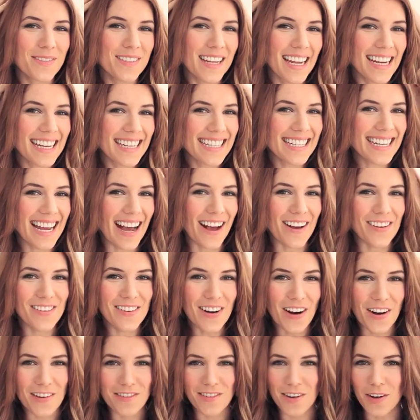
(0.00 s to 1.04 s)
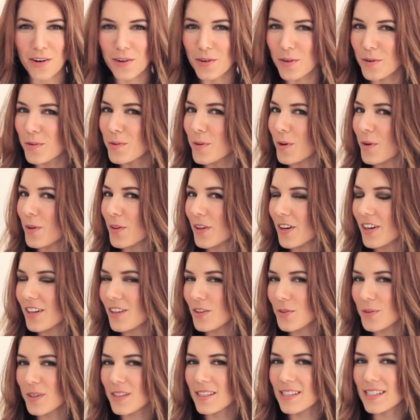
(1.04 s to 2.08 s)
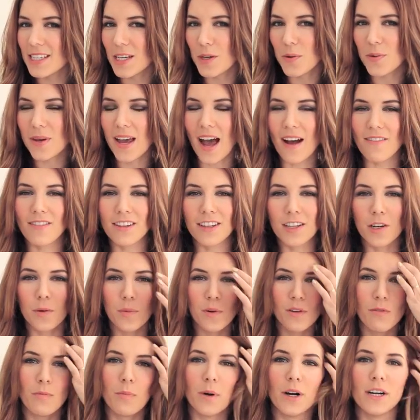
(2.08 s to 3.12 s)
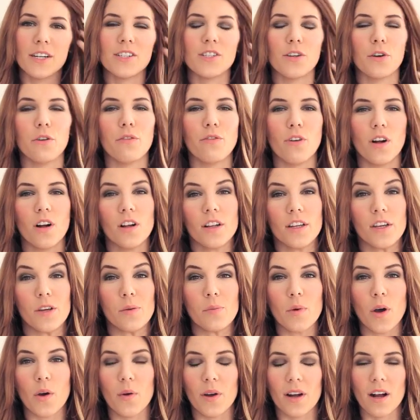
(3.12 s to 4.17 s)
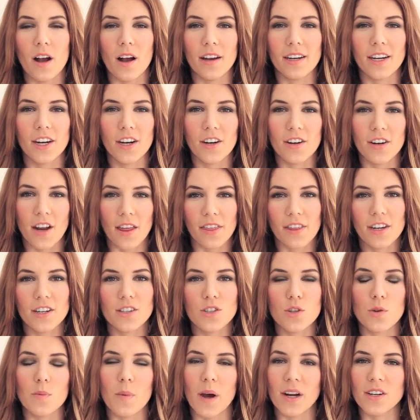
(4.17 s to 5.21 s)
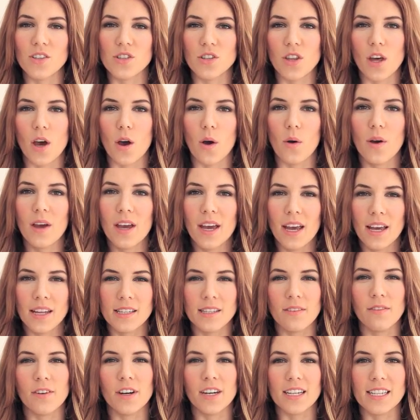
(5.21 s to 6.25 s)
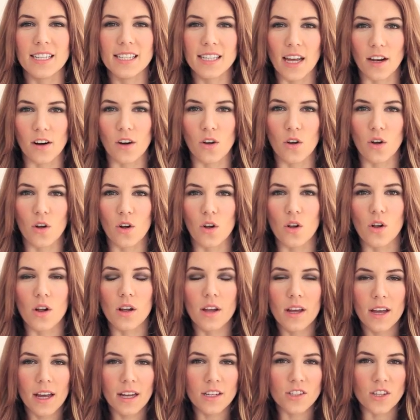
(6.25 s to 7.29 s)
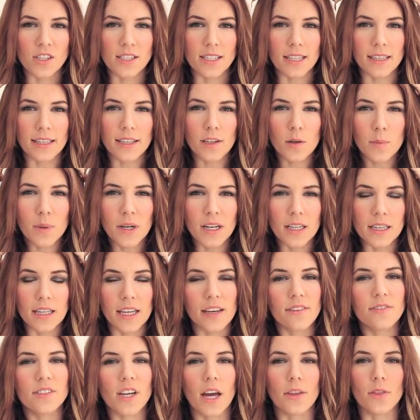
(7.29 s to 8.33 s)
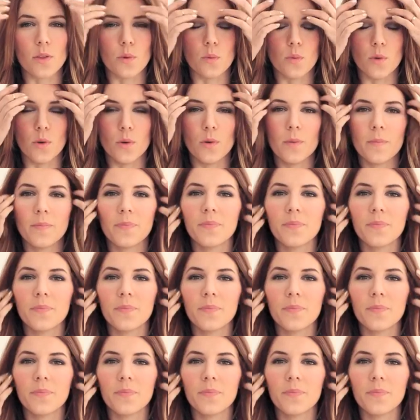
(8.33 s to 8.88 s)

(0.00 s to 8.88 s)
taken down our Velcro roller, and you can see we have a little bit of Bardot volume going on here. Nothing too much though. It's a very subtle, just a little bit of lift at the root.